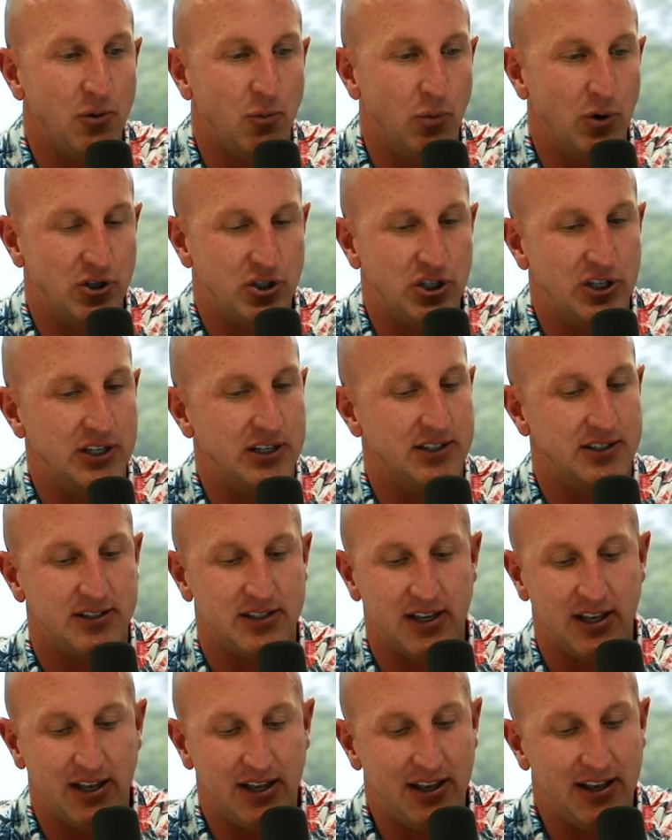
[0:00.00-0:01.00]
which
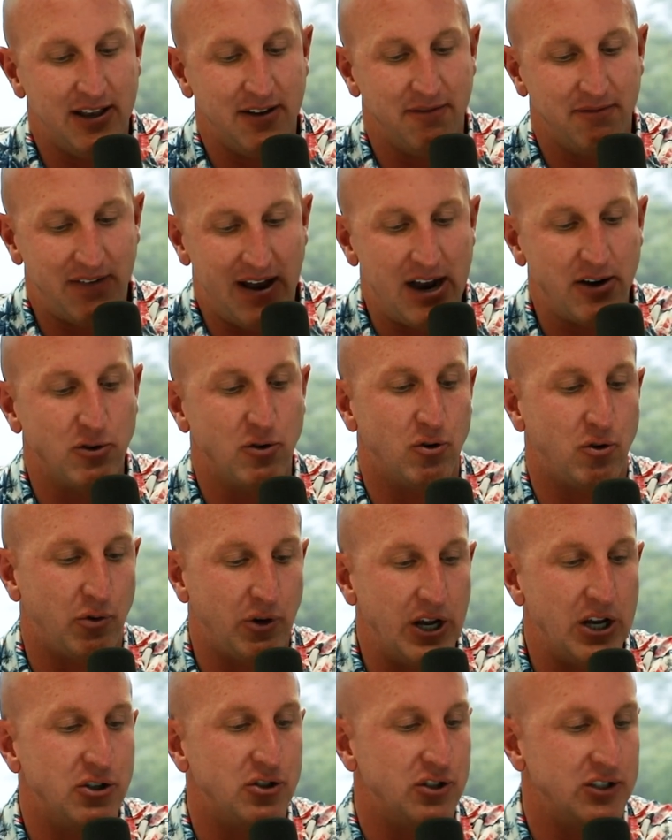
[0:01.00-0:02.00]
is value
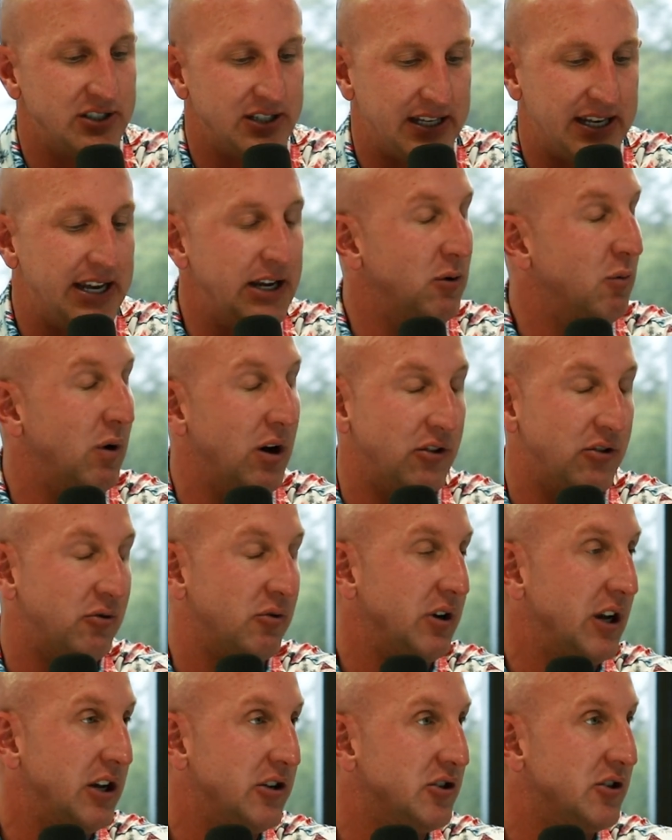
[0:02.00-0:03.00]
creation is the key to wealth
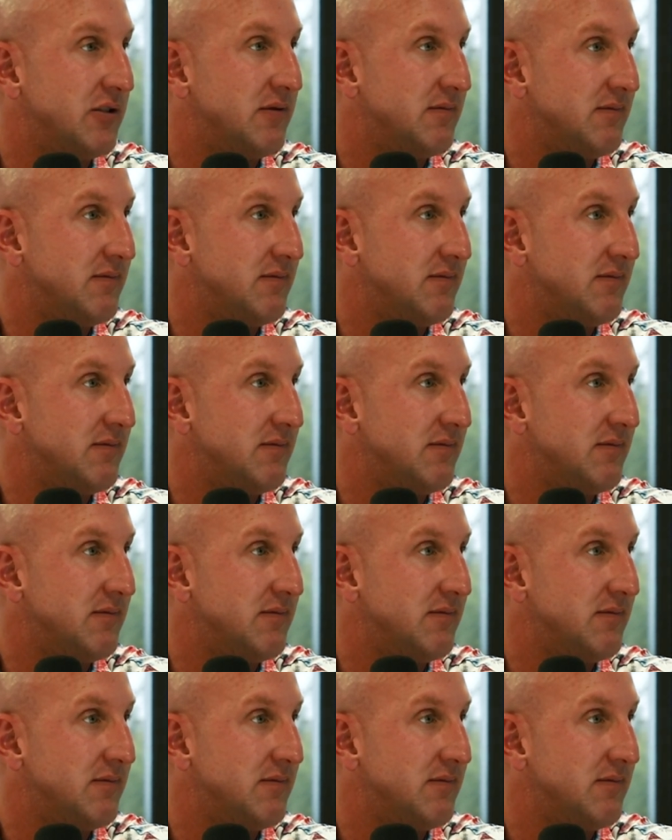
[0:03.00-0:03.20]
creation.